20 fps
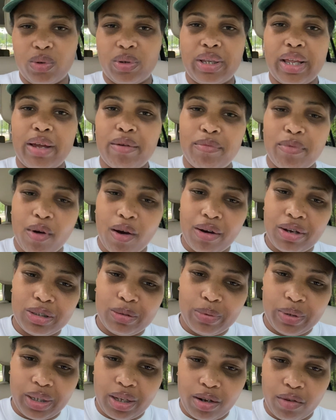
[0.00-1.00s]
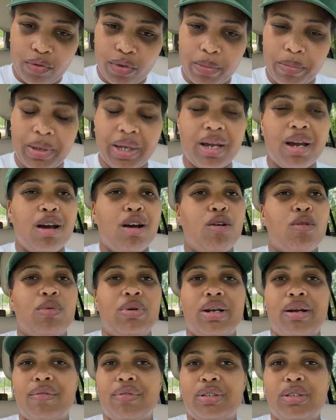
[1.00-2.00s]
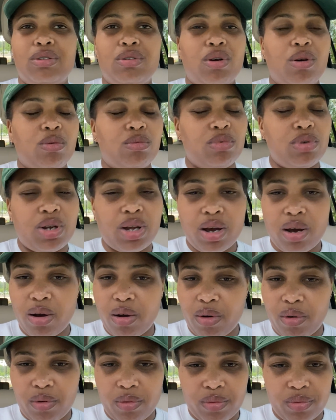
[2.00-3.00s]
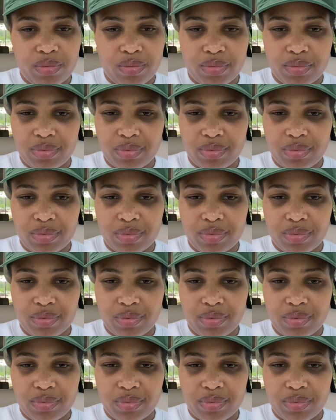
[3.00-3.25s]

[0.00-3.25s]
or they've always been there for me. Whatever. You don't know.